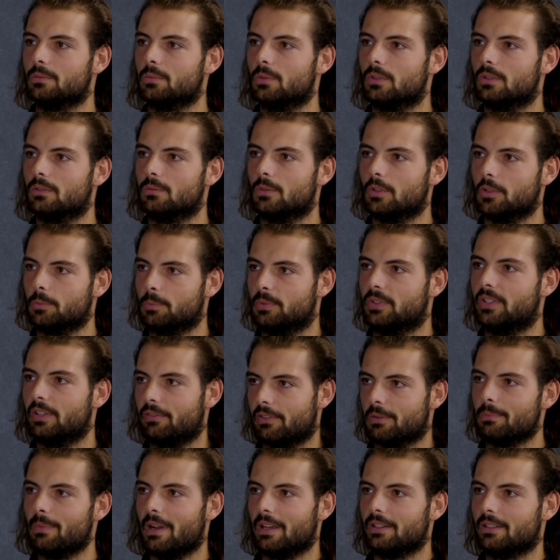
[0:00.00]
What, what
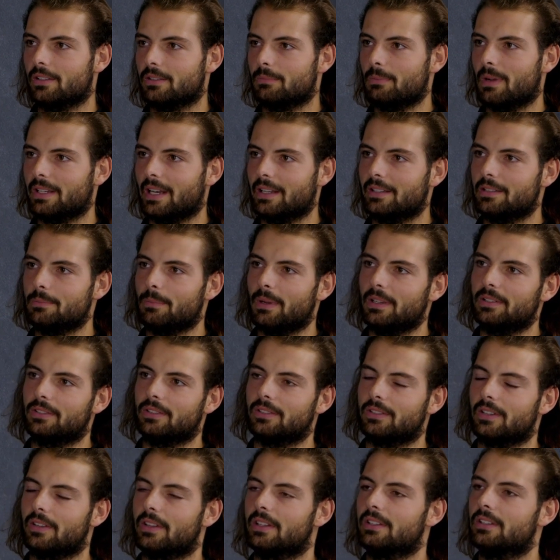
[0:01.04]
specific magnet, magnetic so, bases
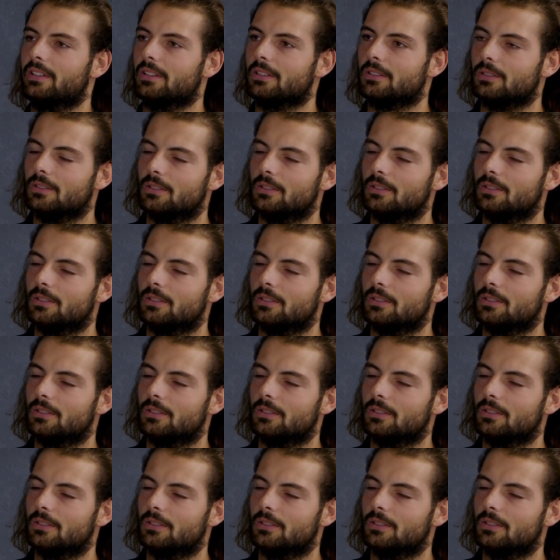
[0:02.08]
do they do?